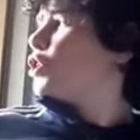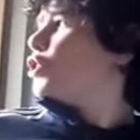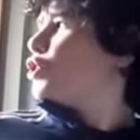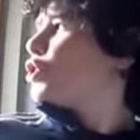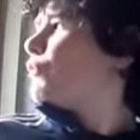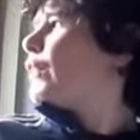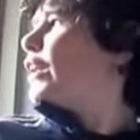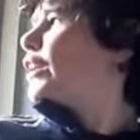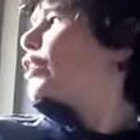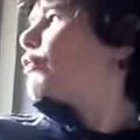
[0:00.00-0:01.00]
You should
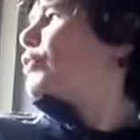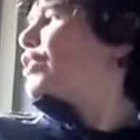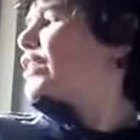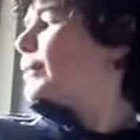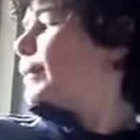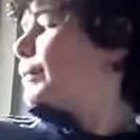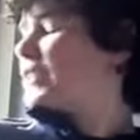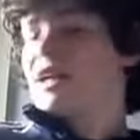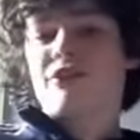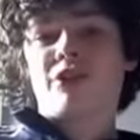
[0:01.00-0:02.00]
really go to CBeebies
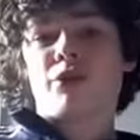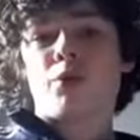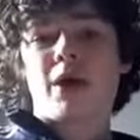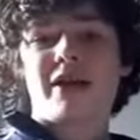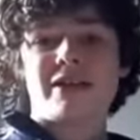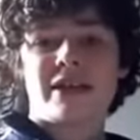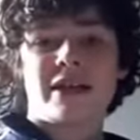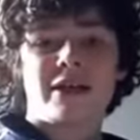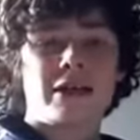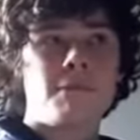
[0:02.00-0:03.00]
Land on a quiet
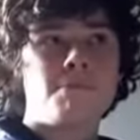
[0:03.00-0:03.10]
day.